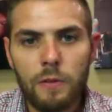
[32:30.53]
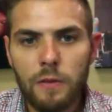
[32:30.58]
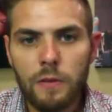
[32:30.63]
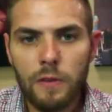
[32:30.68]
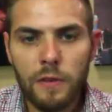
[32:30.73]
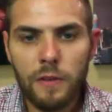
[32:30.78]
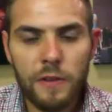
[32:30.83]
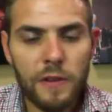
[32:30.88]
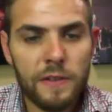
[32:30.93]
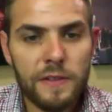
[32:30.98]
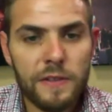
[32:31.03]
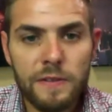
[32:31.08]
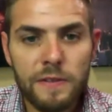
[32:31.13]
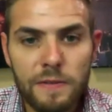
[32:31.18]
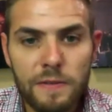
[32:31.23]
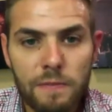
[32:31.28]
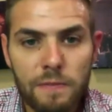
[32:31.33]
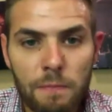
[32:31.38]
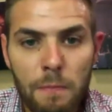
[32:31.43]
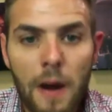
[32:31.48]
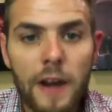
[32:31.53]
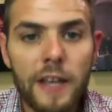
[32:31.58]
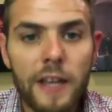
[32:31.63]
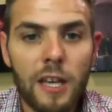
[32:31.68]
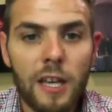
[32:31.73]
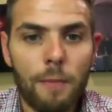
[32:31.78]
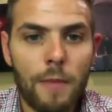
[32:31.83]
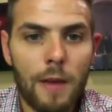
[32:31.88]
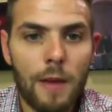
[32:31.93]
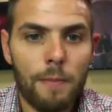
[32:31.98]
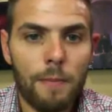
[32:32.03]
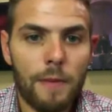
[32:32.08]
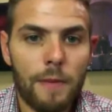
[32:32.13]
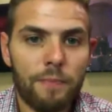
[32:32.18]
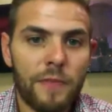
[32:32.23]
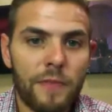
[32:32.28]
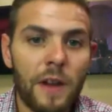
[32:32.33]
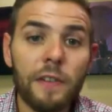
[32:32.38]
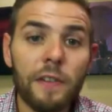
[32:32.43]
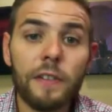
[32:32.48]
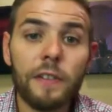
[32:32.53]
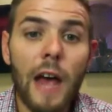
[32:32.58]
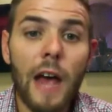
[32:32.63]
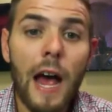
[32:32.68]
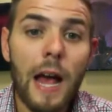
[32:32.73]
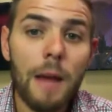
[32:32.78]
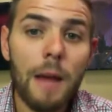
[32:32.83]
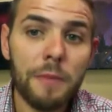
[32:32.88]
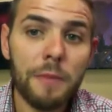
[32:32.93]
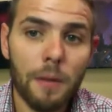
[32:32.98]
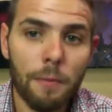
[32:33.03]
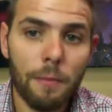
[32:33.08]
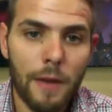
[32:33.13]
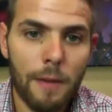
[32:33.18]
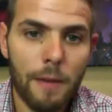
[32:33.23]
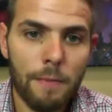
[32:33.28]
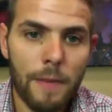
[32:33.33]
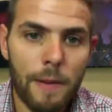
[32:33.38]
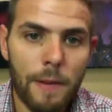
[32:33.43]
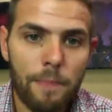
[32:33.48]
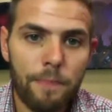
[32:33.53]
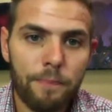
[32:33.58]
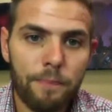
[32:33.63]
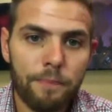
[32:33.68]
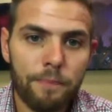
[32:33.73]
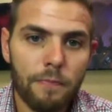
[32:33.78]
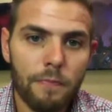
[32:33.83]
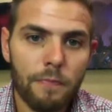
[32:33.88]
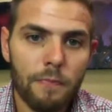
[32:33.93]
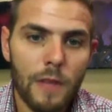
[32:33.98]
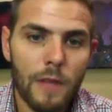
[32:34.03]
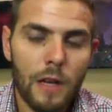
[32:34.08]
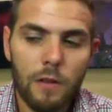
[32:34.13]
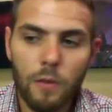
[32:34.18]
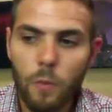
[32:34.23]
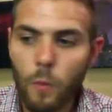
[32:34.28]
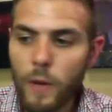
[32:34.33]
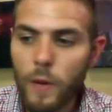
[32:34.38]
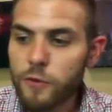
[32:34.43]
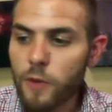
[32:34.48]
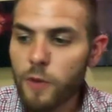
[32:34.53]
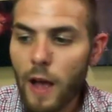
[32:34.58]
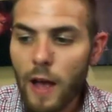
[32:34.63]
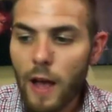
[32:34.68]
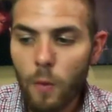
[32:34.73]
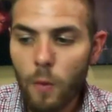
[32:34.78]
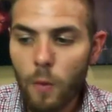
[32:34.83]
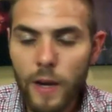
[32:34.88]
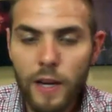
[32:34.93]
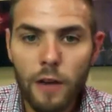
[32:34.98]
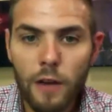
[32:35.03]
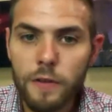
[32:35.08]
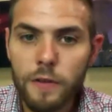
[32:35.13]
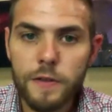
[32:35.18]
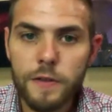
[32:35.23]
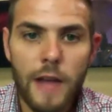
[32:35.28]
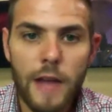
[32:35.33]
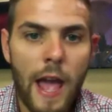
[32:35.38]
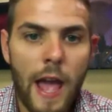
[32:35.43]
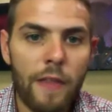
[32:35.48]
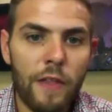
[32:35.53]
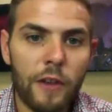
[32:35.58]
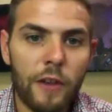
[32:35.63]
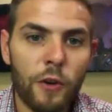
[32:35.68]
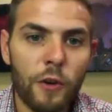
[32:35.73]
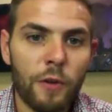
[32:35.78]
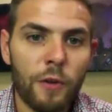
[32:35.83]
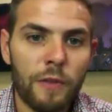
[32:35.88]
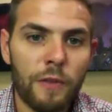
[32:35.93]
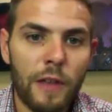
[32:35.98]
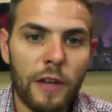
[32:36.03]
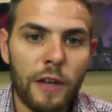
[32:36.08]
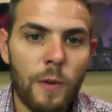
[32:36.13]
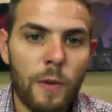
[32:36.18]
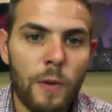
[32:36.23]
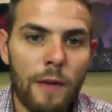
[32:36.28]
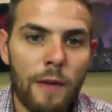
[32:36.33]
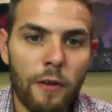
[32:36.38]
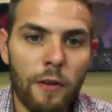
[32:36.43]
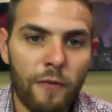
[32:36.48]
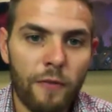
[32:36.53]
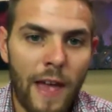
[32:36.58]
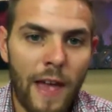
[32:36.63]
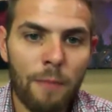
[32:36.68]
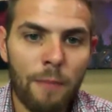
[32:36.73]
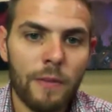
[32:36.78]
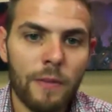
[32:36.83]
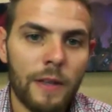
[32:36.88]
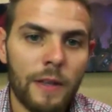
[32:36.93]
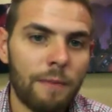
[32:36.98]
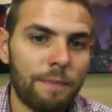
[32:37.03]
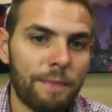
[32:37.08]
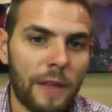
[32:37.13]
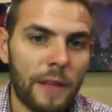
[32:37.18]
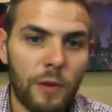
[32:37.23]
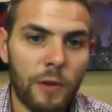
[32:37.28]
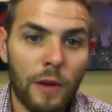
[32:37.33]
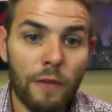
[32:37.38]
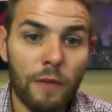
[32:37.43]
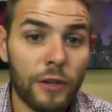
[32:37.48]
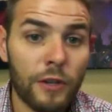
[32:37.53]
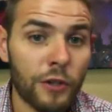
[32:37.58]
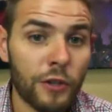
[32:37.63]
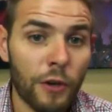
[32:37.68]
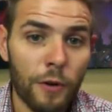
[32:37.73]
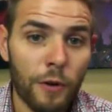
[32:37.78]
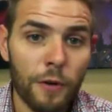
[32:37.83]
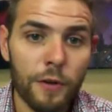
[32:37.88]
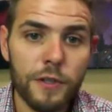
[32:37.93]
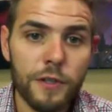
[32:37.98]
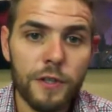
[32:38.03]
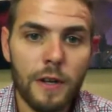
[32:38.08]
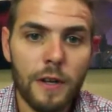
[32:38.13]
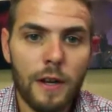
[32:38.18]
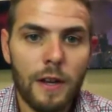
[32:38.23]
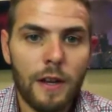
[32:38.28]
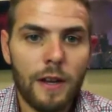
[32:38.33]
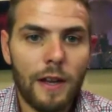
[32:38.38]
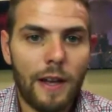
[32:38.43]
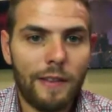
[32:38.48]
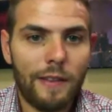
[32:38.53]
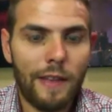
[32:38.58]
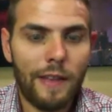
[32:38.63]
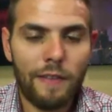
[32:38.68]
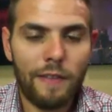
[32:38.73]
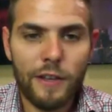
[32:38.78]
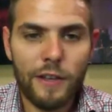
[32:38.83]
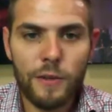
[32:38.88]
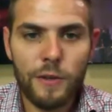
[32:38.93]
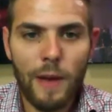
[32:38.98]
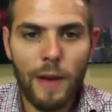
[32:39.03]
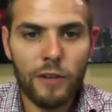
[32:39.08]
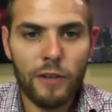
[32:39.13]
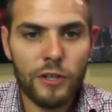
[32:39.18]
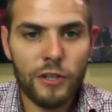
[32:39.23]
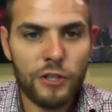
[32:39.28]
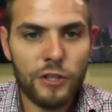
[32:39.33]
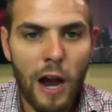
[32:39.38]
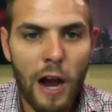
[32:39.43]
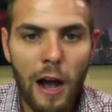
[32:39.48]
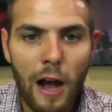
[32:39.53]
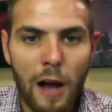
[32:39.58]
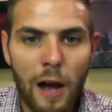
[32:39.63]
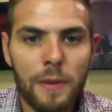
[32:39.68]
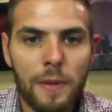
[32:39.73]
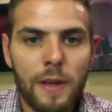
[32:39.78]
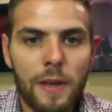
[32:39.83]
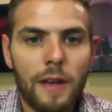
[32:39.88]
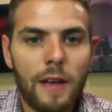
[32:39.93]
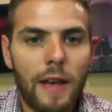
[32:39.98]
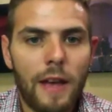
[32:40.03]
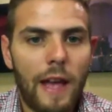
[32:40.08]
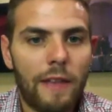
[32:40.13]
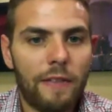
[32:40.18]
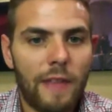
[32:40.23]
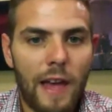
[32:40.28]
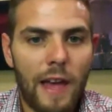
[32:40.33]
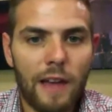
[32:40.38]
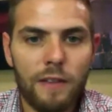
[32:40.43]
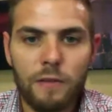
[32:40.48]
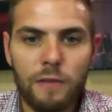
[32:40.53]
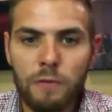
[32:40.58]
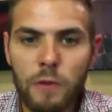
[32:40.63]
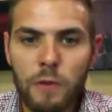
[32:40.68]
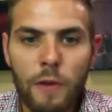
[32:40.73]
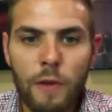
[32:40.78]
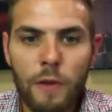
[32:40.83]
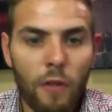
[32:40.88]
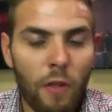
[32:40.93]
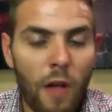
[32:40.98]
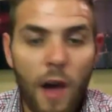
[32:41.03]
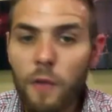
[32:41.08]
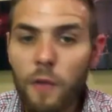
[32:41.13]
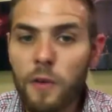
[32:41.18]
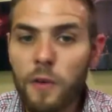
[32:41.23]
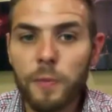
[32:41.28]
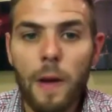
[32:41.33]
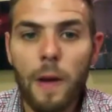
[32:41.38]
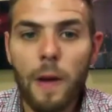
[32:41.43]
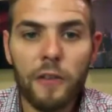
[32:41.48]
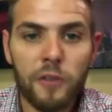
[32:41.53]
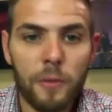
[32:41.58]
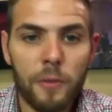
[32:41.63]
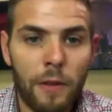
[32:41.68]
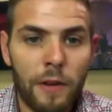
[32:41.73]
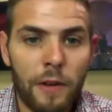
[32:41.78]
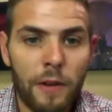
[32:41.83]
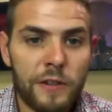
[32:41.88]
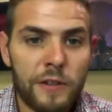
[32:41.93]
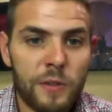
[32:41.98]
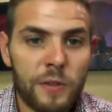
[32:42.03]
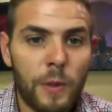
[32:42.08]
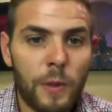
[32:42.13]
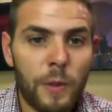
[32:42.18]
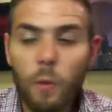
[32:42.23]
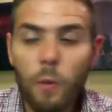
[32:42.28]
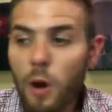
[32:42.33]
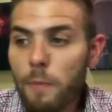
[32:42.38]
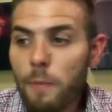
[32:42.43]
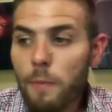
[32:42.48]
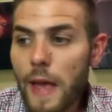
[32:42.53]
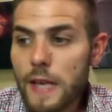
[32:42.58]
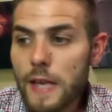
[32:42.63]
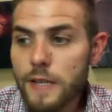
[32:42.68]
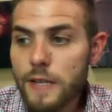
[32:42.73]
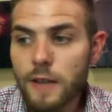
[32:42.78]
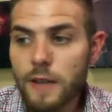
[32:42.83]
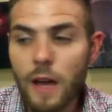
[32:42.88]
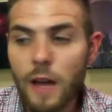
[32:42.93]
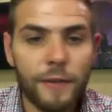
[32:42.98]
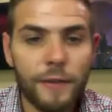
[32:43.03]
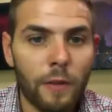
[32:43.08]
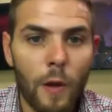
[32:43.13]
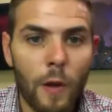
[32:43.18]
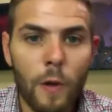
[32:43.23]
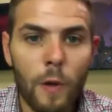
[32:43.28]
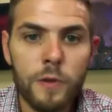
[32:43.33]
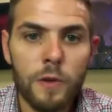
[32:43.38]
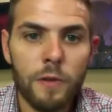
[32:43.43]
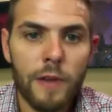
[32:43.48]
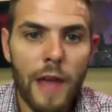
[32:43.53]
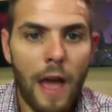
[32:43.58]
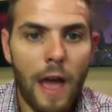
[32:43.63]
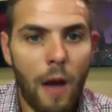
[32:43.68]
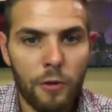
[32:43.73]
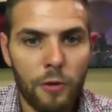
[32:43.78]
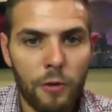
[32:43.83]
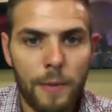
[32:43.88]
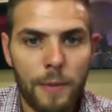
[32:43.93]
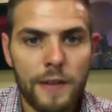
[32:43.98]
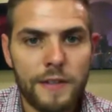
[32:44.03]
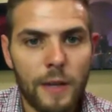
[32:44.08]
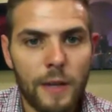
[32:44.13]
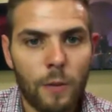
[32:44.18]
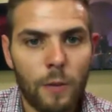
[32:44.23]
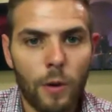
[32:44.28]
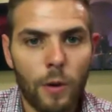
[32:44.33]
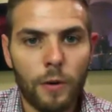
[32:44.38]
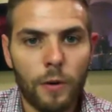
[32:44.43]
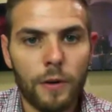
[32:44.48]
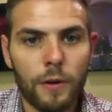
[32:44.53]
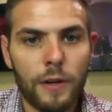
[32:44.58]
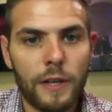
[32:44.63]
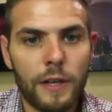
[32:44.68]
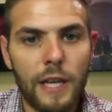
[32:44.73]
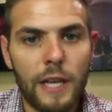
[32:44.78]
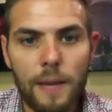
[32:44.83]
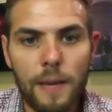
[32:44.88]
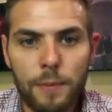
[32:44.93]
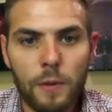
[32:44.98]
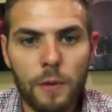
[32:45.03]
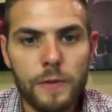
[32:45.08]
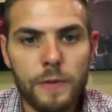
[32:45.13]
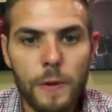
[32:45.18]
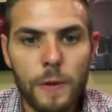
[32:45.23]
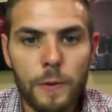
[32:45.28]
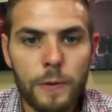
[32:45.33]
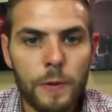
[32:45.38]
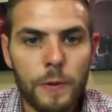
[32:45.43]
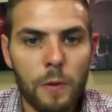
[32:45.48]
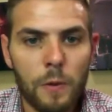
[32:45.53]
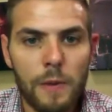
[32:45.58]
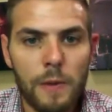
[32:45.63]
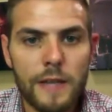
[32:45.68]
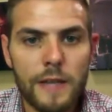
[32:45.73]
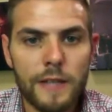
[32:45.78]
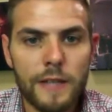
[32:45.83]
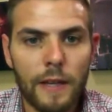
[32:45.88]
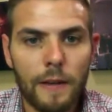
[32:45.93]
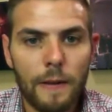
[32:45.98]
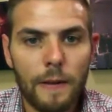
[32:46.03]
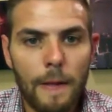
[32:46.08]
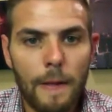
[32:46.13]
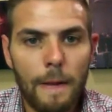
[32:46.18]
There's a money commitment. There's a time commitment. We understand that you have a family and you have a church and that you have a job and that you have a lot of responsibilities. So we do our best not to load you down with busy work or to keep you too busy.